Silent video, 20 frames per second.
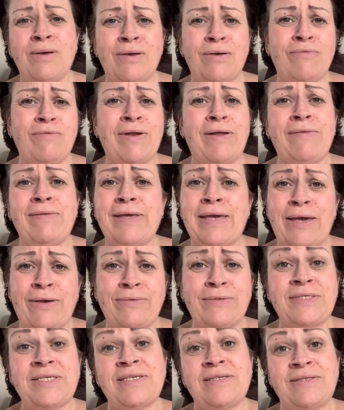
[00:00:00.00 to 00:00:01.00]
around the
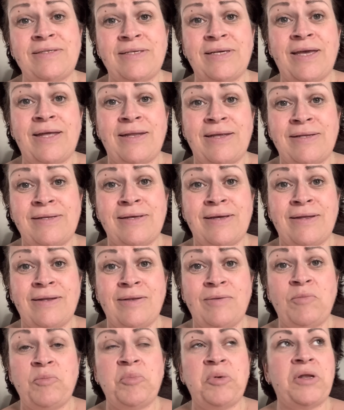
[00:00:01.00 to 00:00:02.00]
houses to get it
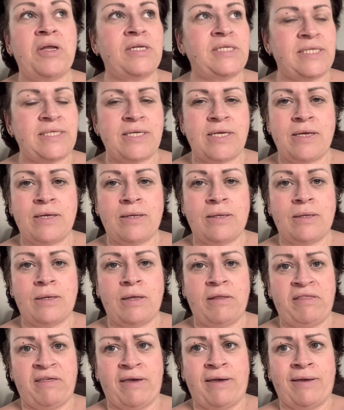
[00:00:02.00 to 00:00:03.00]
done. But I did it,
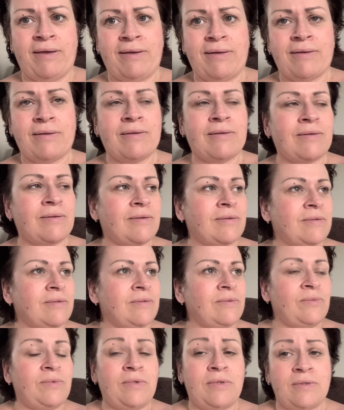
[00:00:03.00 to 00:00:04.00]
I think.
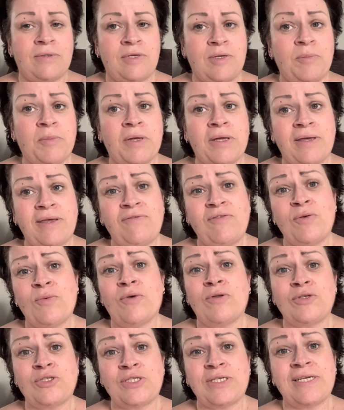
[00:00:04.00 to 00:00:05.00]
Oh, you might, if you
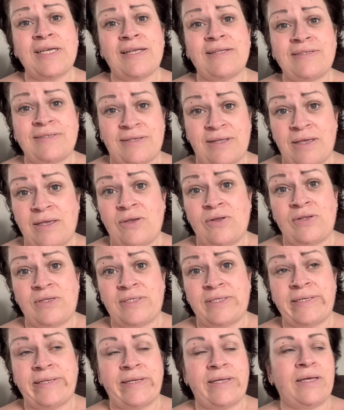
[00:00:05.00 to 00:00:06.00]
watched it yesterday, you'd have
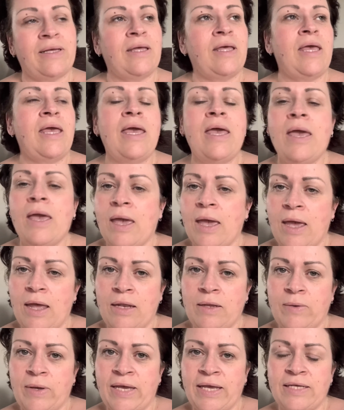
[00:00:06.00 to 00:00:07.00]
seen it.
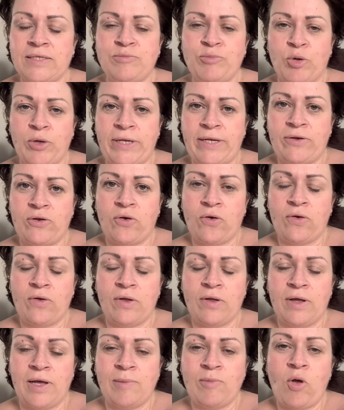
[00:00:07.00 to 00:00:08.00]
Anyway, it's boiling hot.
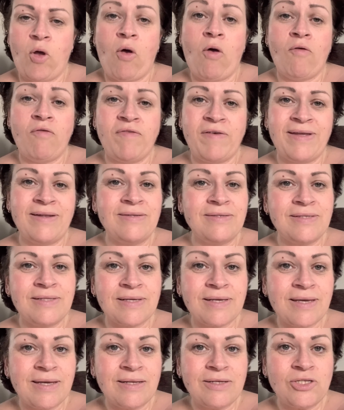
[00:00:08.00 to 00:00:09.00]
I'm off into the
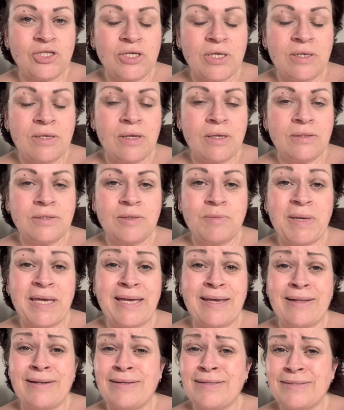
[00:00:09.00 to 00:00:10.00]
kitchen to
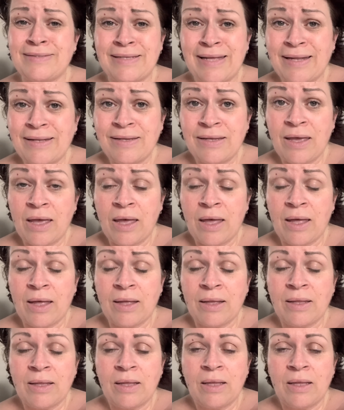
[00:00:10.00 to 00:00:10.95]
make a lasagna.